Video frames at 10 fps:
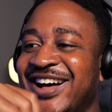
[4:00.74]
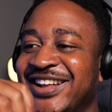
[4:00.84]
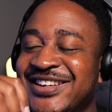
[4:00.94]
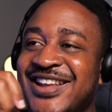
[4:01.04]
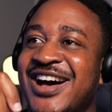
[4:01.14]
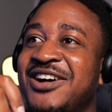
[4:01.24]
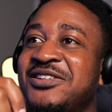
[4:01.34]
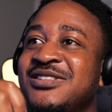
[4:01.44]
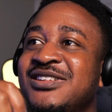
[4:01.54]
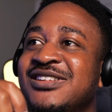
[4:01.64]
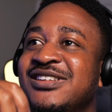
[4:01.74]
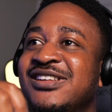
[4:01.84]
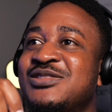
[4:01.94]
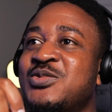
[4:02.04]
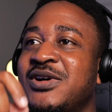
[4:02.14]
and now
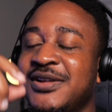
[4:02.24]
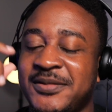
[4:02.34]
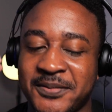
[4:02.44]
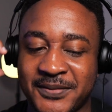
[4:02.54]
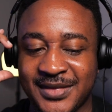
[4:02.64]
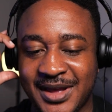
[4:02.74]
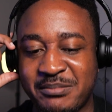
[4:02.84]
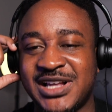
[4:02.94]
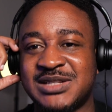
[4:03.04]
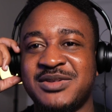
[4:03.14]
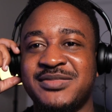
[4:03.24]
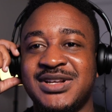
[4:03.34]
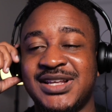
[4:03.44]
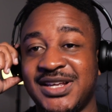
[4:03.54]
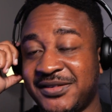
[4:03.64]
this one makes me
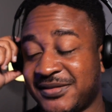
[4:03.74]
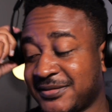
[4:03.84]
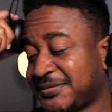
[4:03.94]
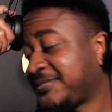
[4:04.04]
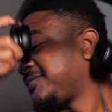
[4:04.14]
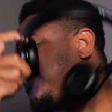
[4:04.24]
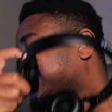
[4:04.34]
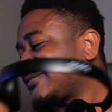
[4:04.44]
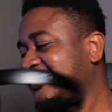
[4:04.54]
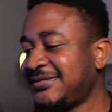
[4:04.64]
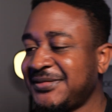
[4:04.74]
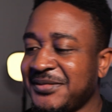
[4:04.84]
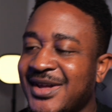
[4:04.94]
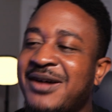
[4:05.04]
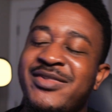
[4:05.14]
believe
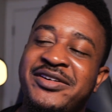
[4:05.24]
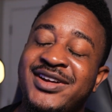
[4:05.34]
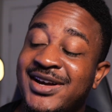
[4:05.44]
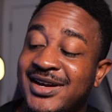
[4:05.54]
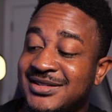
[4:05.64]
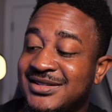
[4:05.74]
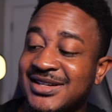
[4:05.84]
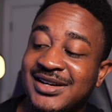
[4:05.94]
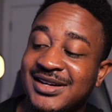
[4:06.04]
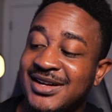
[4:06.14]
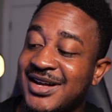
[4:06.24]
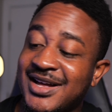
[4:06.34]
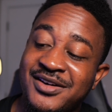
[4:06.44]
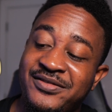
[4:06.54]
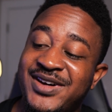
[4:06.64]
Americans are
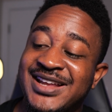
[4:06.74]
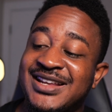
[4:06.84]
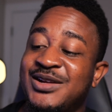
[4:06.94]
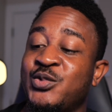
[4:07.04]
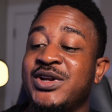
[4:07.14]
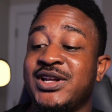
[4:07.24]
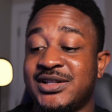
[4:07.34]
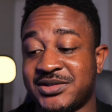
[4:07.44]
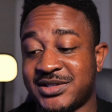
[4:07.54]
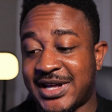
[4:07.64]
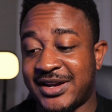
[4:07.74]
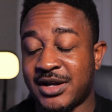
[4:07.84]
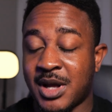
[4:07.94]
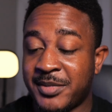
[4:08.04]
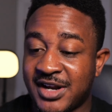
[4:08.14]
finally willing to stand
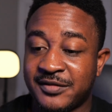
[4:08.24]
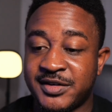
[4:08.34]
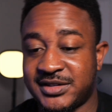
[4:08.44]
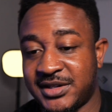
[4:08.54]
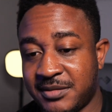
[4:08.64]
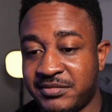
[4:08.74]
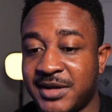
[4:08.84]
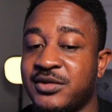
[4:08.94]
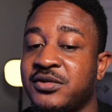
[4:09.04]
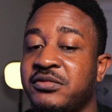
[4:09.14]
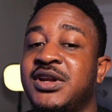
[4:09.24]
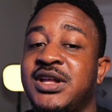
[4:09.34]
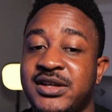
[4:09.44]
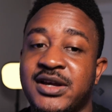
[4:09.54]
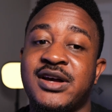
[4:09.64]
up. I mean, I've been seeing people
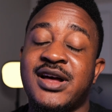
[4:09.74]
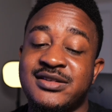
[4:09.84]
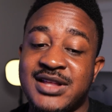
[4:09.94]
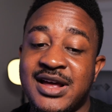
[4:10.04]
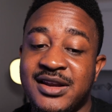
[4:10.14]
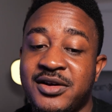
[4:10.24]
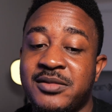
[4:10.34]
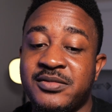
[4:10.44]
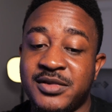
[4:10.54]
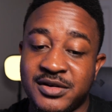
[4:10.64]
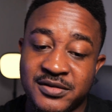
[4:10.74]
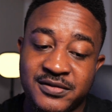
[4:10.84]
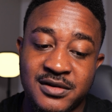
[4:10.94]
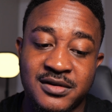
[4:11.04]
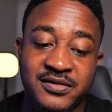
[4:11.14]
really standing up, you know,
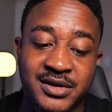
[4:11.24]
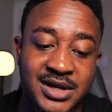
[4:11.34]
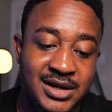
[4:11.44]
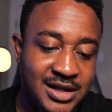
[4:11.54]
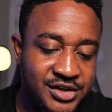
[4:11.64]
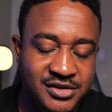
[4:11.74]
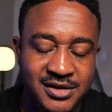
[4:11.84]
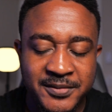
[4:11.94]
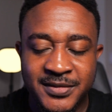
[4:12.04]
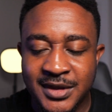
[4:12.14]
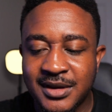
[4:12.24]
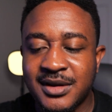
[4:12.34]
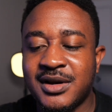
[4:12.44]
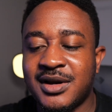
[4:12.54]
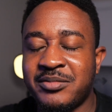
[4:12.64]
for their nation,
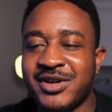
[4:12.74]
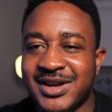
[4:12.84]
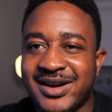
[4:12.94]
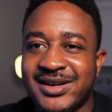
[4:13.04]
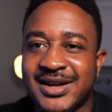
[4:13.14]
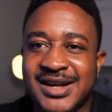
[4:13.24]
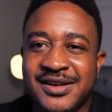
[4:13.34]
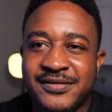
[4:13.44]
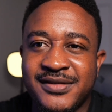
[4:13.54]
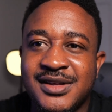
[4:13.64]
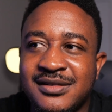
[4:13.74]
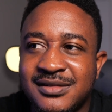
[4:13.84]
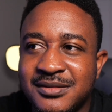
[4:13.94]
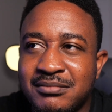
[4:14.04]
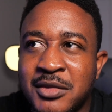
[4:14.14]
but now I
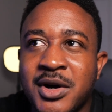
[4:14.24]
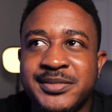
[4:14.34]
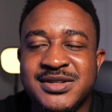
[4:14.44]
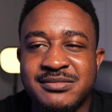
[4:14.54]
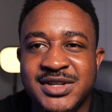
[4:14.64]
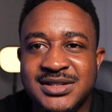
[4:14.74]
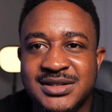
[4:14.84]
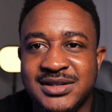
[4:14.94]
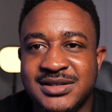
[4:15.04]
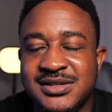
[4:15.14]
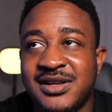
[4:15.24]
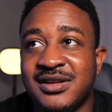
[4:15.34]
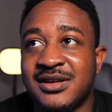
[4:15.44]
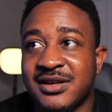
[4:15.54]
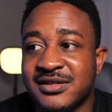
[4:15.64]
feel more optimistic
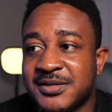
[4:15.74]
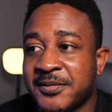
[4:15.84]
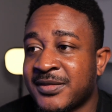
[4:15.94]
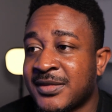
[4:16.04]
seeing this.